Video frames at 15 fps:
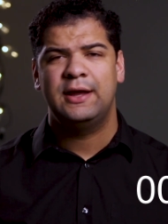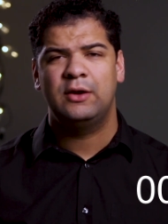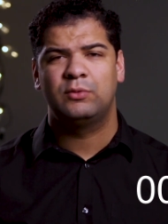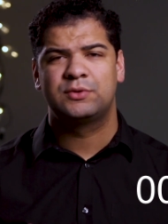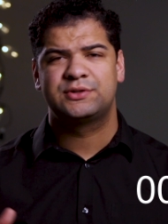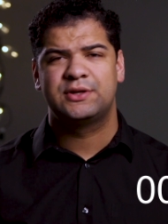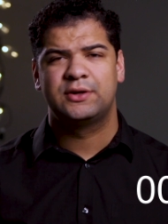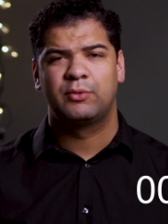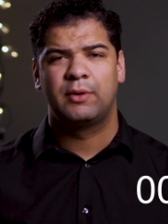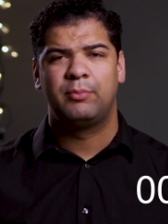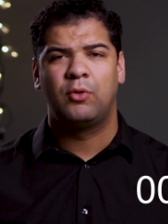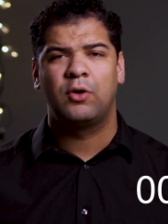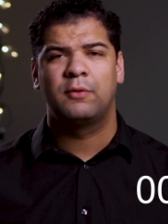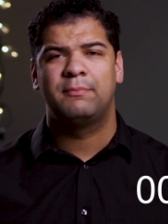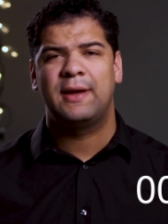it will send a
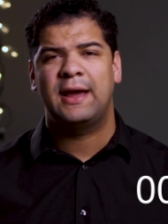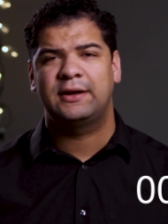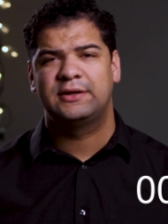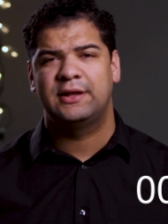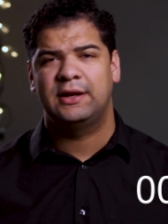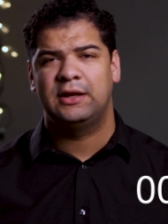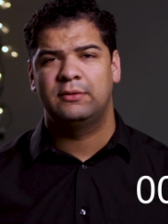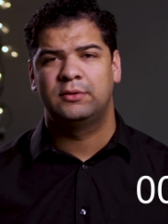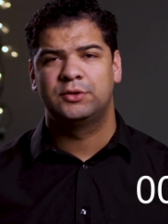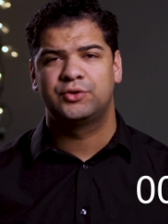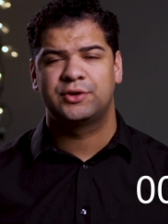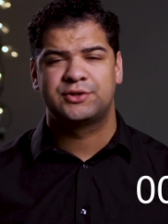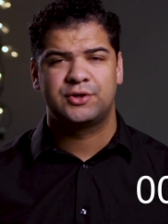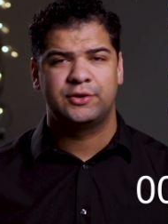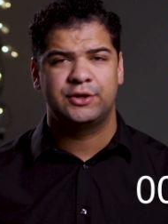report back to that email
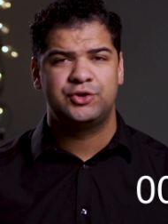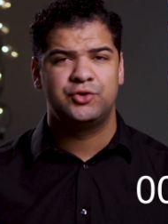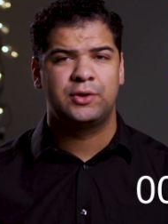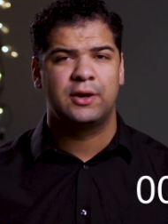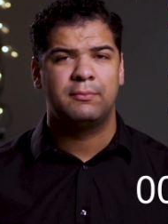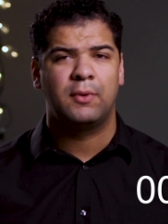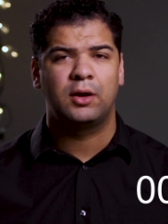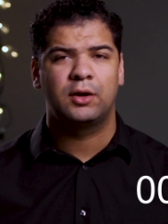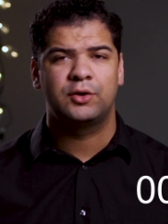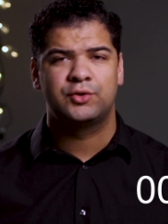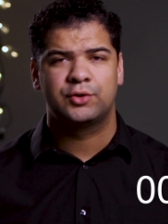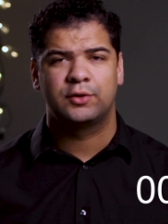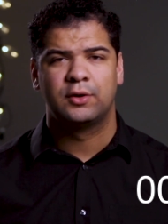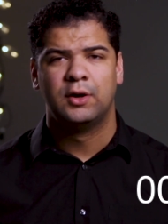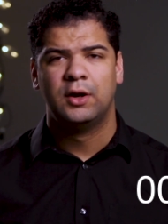address so that you can
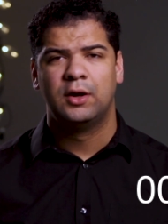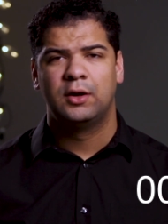monitor